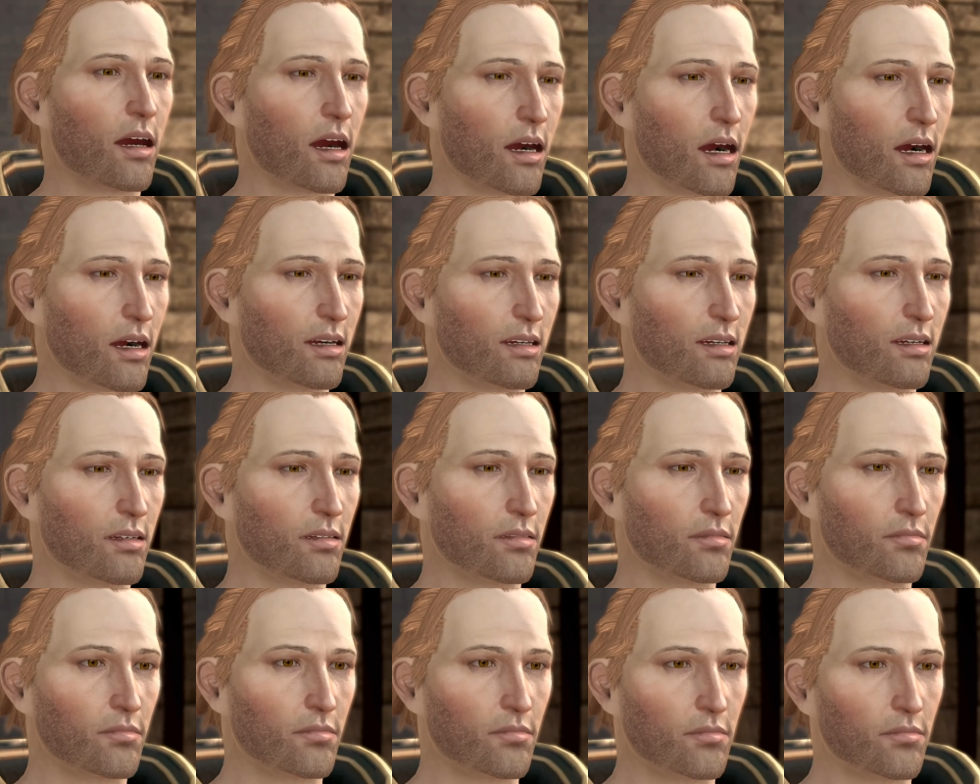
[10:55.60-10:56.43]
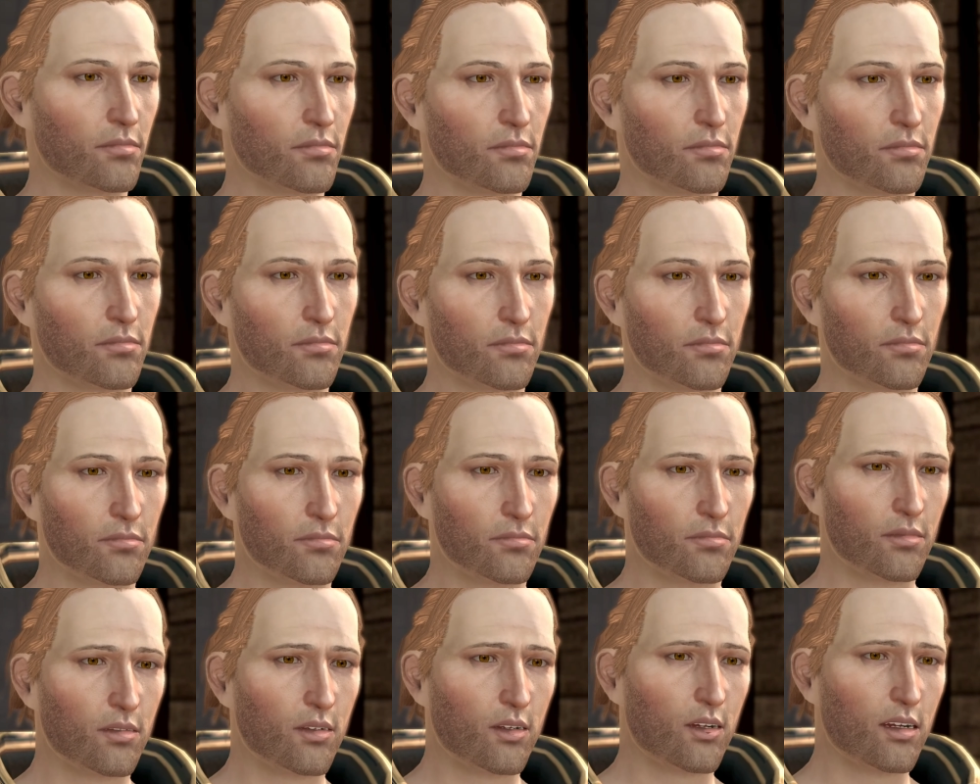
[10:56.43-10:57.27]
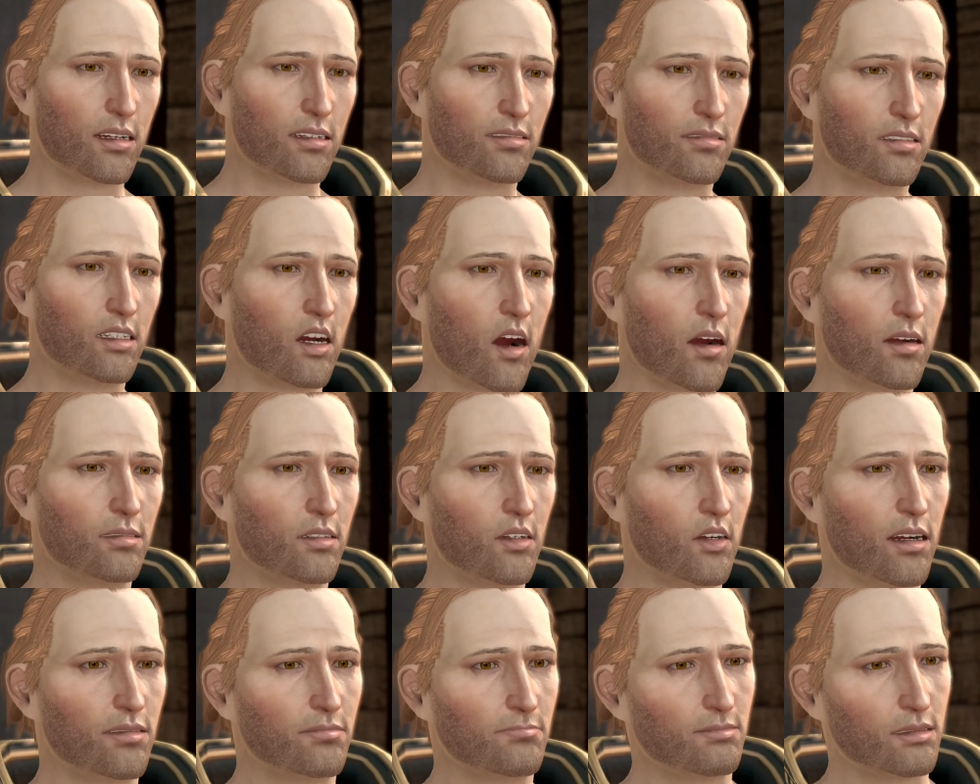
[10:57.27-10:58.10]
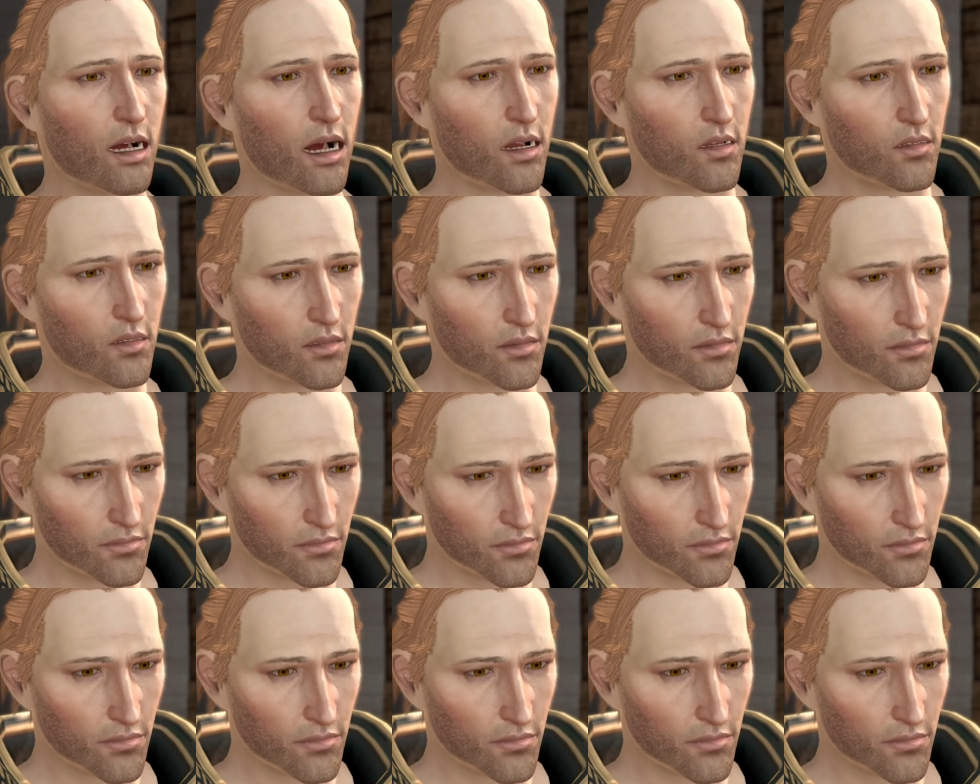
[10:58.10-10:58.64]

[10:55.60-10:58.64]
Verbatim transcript: I... This is hard to explain.